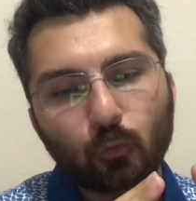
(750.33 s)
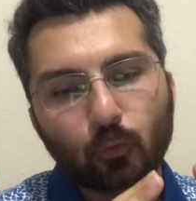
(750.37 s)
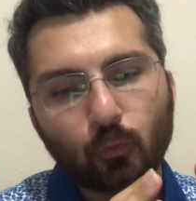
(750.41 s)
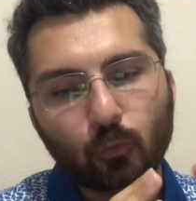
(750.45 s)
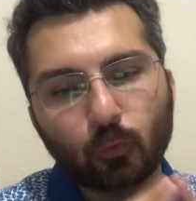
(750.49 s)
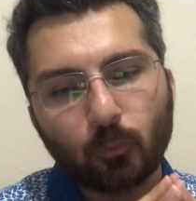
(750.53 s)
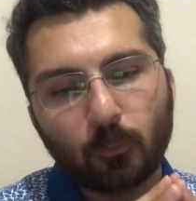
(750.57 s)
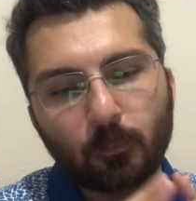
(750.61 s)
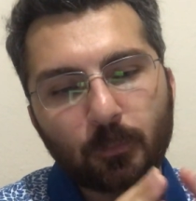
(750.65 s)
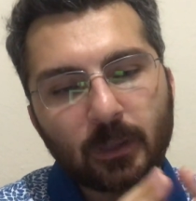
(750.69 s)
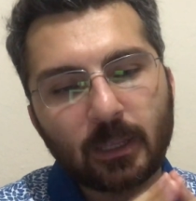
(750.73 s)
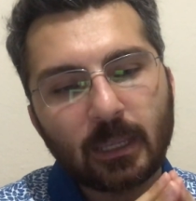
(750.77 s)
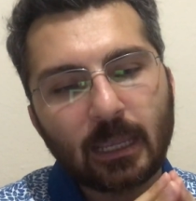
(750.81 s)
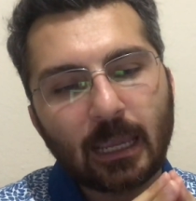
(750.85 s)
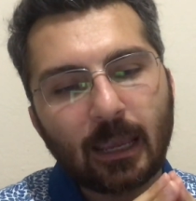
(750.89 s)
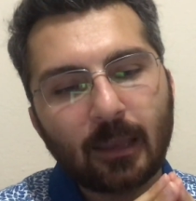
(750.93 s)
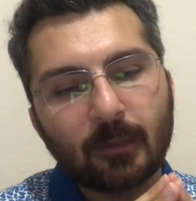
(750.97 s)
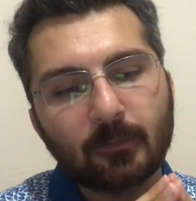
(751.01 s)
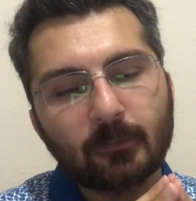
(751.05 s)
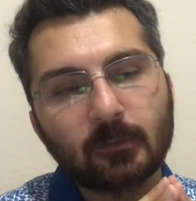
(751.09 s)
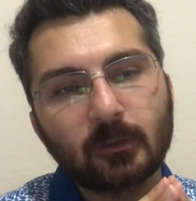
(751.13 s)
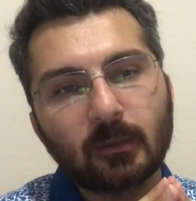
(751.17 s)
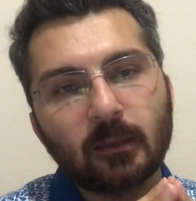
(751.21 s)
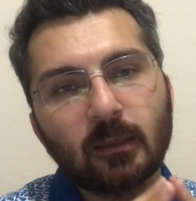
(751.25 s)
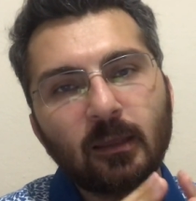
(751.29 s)
to be
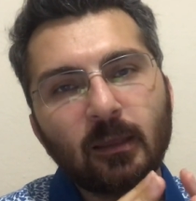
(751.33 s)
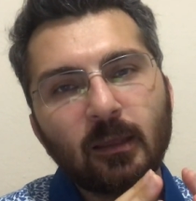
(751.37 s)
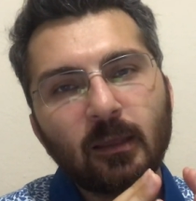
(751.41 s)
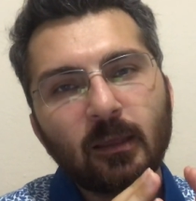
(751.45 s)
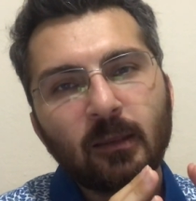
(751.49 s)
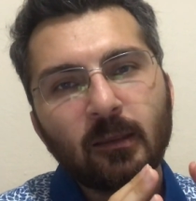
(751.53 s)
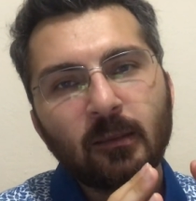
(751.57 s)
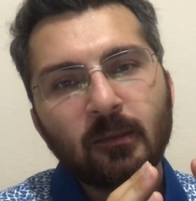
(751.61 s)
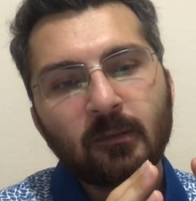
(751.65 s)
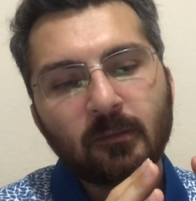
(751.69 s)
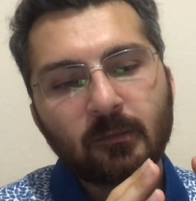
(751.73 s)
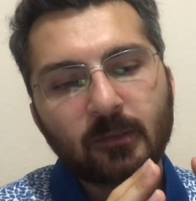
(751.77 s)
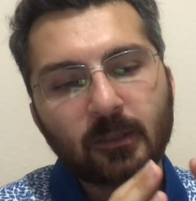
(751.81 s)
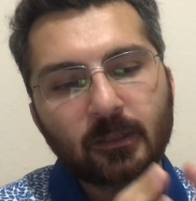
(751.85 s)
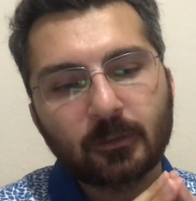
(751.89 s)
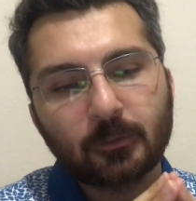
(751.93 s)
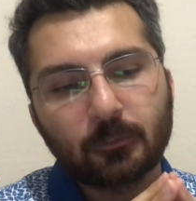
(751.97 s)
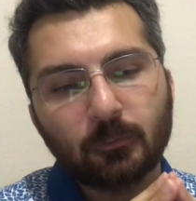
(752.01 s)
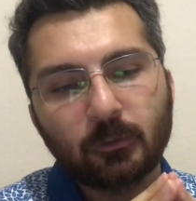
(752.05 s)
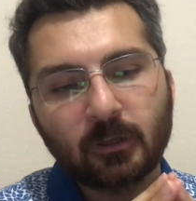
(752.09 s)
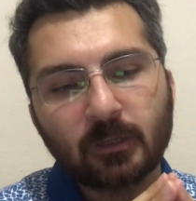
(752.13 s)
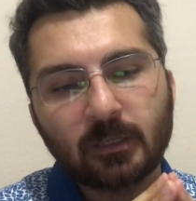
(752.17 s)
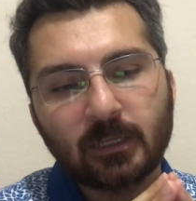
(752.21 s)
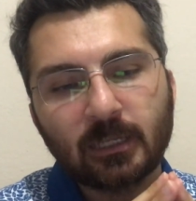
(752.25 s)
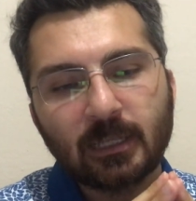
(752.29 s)
as
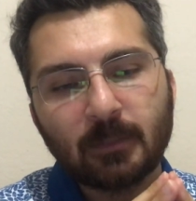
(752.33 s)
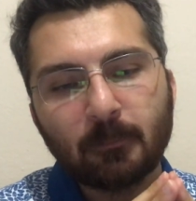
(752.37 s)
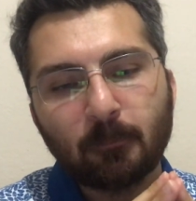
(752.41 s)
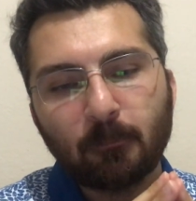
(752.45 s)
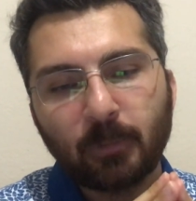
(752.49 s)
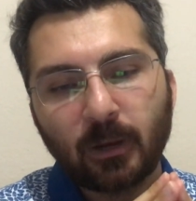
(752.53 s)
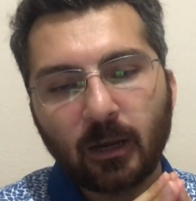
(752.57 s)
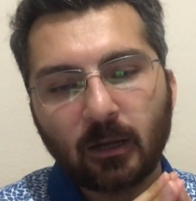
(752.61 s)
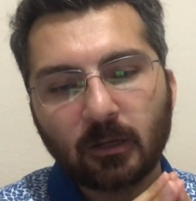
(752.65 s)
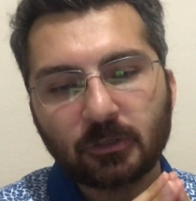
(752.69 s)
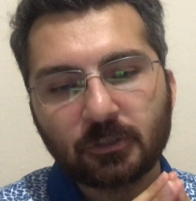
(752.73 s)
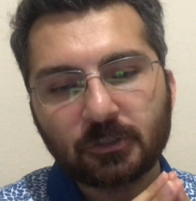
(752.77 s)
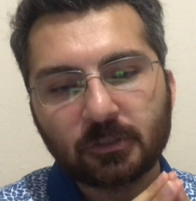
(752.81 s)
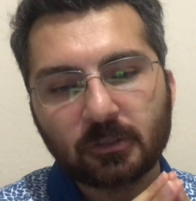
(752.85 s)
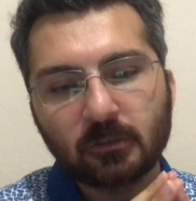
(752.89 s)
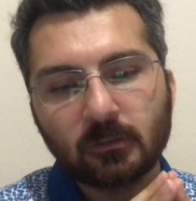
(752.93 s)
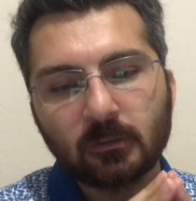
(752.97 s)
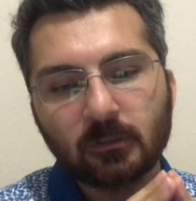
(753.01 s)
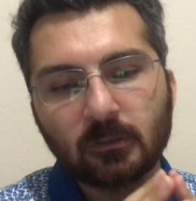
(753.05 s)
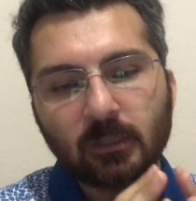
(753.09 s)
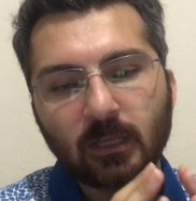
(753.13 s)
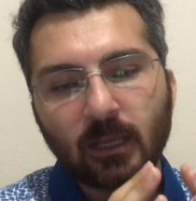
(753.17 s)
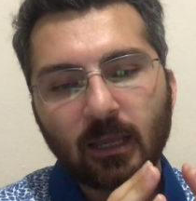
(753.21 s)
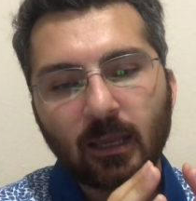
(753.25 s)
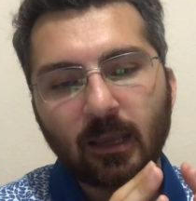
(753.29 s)
strictly
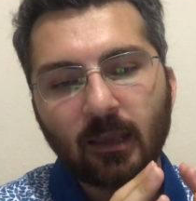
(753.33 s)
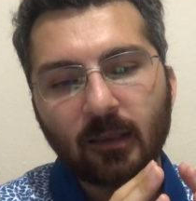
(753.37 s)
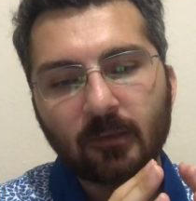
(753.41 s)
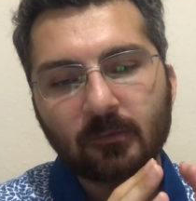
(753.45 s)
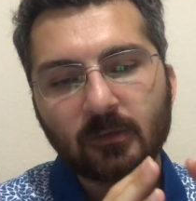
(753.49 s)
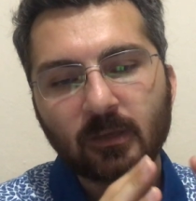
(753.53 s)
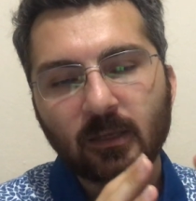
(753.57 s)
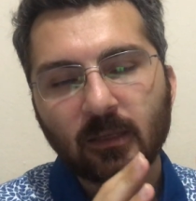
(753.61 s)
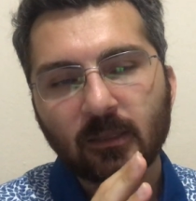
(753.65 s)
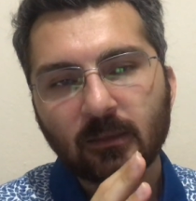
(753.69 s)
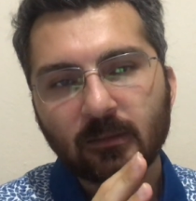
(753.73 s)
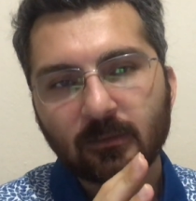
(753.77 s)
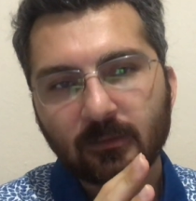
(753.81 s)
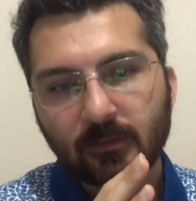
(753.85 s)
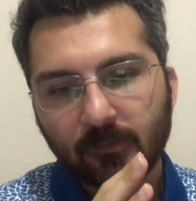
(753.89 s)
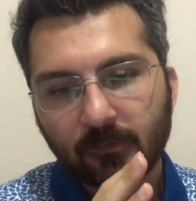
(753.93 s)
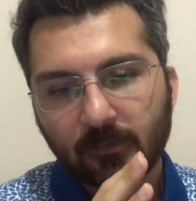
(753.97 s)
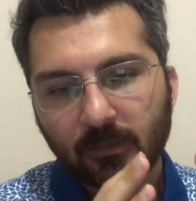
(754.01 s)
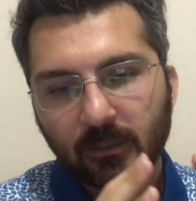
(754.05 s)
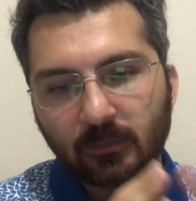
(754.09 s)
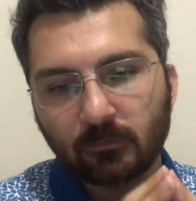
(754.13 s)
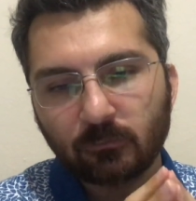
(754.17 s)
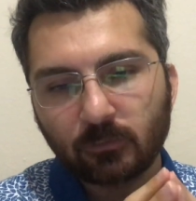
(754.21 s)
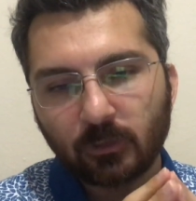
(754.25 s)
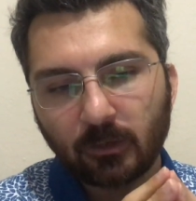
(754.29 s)
impartial as a
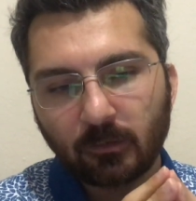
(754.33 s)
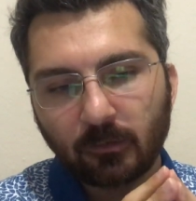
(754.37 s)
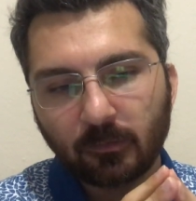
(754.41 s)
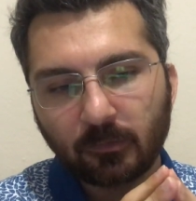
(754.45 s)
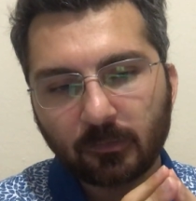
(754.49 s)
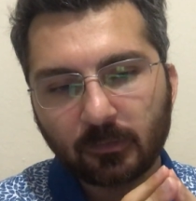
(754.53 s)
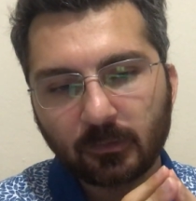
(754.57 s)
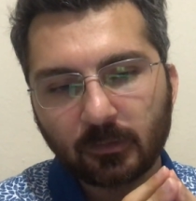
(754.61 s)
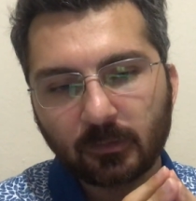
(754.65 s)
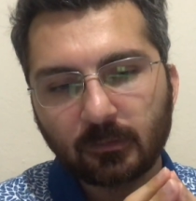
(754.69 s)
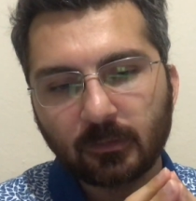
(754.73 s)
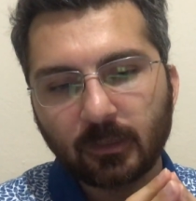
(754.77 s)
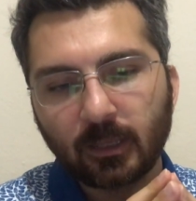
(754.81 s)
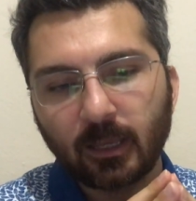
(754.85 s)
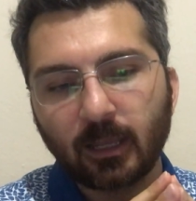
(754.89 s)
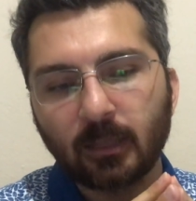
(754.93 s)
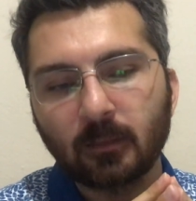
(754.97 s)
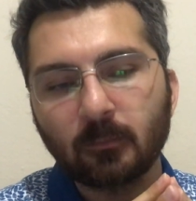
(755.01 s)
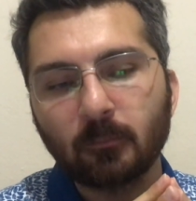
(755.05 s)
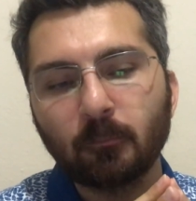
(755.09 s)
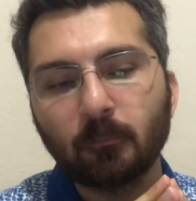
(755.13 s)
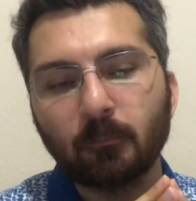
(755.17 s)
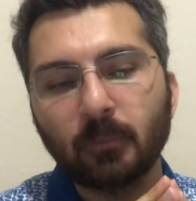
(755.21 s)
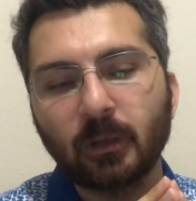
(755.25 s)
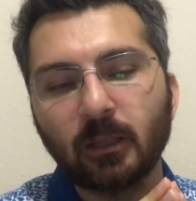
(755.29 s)
disinterested
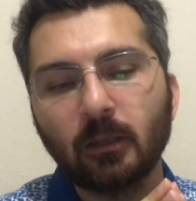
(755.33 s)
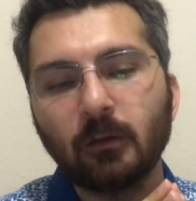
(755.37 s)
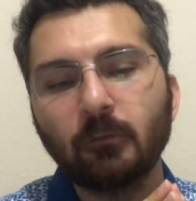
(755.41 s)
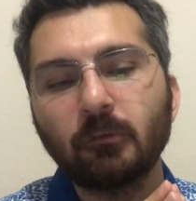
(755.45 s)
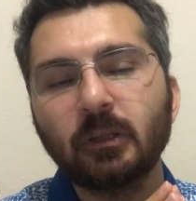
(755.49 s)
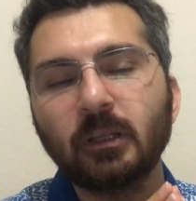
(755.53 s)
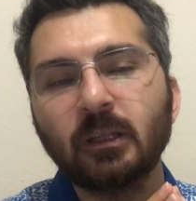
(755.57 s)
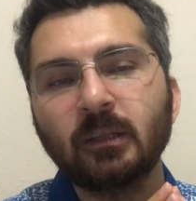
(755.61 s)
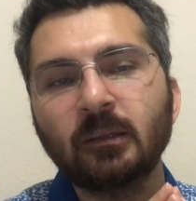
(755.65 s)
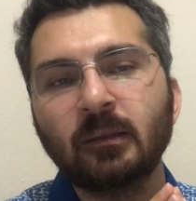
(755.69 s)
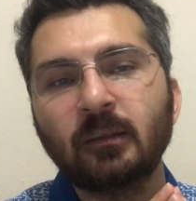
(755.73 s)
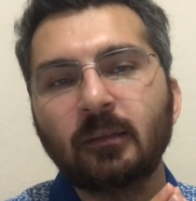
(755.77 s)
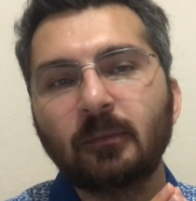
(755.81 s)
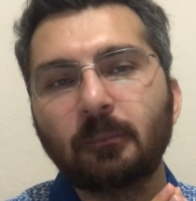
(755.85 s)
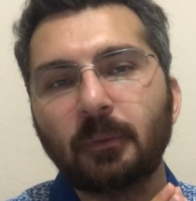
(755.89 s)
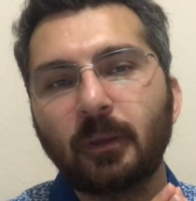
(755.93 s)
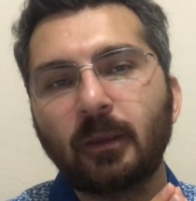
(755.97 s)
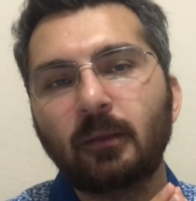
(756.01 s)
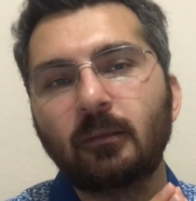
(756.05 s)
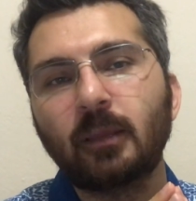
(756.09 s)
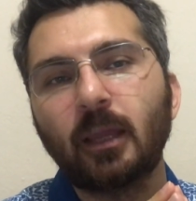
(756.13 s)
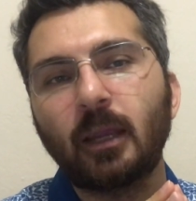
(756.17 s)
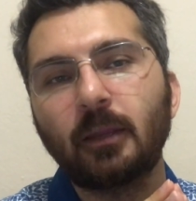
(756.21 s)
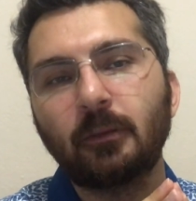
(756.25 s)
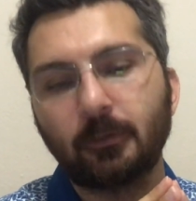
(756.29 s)
and benevolent
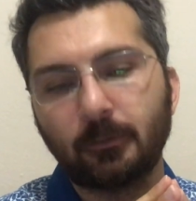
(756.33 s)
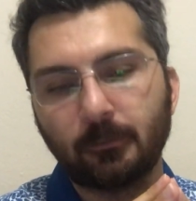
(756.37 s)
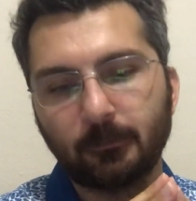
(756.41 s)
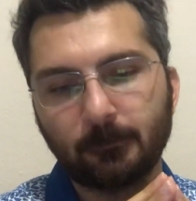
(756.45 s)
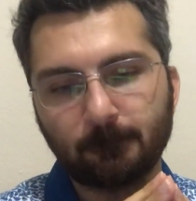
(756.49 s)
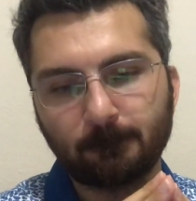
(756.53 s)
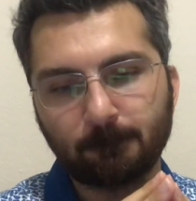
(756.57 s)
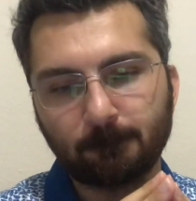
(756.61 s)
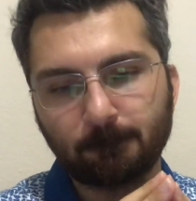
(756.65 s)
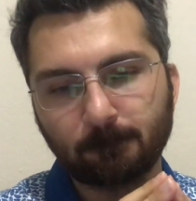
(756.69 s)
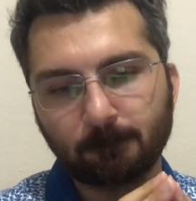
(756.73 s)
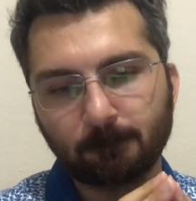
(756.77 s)
spectator.